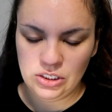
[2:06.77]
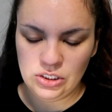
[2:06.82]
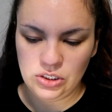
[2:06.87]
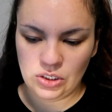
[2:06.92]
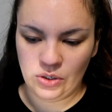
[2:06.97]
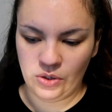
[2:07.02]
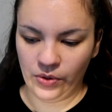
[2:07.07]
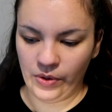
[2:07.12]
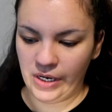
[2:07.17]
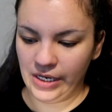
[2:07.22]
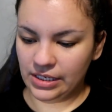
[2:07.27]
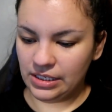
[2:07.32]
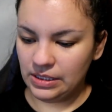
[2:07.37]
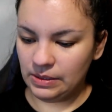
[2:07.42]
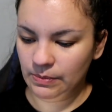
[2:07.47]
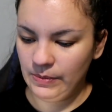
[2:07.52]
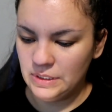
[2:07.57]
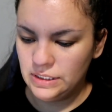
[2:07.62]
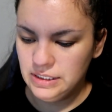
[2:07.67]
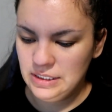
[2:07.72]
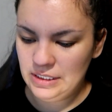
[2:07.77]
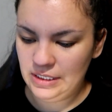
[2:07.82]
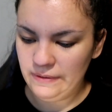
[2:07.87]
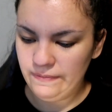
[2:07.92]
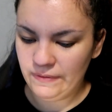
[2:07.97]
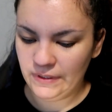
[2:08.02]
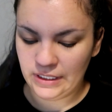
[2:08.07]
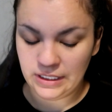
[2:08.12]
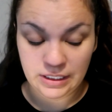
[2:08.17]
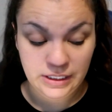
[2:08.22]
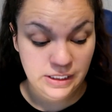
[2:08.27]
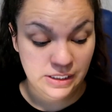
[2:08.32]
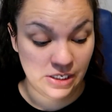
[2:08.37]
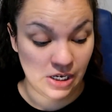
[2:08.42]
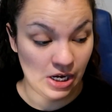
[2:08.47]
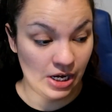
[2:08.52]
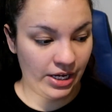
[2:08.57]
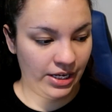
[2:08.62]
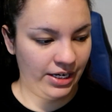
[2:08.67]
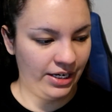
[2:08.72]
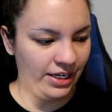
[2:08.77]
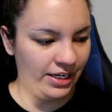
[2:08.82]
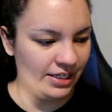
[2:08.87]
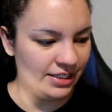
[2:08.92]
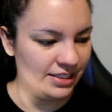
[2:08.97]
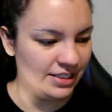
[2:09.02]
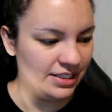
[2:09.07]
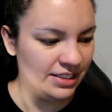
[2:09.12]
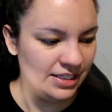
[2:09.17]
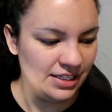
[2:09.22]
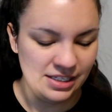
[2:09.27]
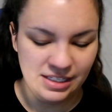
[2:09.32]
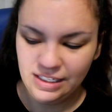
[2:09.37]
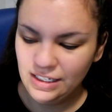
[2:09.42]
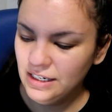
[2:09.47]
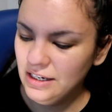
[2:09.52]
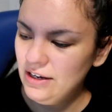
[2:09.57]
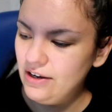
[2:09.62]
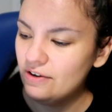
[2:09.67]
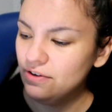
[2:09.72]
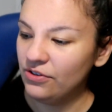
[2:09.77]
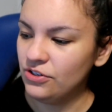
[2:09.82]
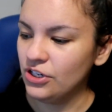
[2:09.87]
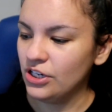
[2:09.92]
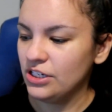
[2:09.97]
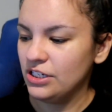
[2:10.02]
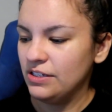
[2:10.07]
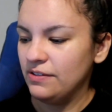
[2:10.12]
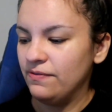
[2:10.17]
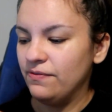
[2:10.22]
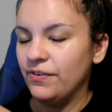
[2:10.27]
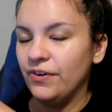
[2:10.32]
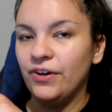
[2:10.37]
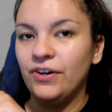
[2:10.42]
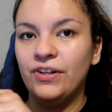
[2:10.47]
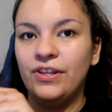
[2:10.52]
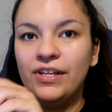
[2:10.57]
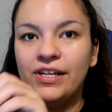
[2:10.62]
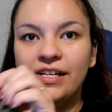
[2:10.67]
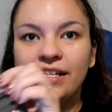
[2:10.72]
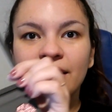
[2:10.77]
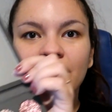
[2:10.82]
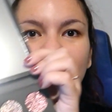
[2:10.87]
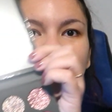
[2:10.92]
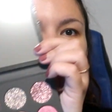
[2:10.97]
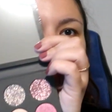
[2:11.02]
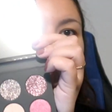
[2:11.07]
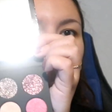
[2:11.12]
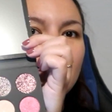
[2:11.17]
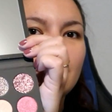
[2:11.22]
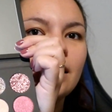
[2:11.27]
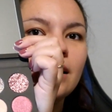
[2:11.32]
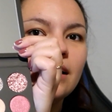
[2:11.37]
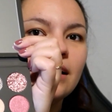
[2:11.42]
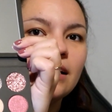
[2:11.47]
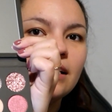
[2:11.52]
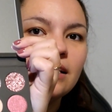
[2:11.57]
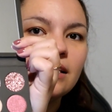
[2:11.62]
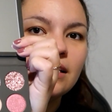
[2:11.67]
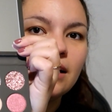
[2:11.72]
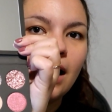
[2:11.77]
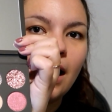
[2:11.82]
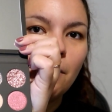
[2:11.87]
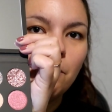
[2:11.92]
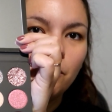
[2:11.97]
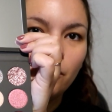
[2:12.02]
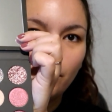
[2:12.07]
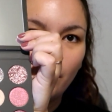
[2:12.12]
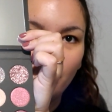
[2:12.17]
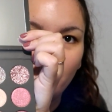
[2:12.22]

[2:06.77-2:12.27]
So I specifically got it just for this top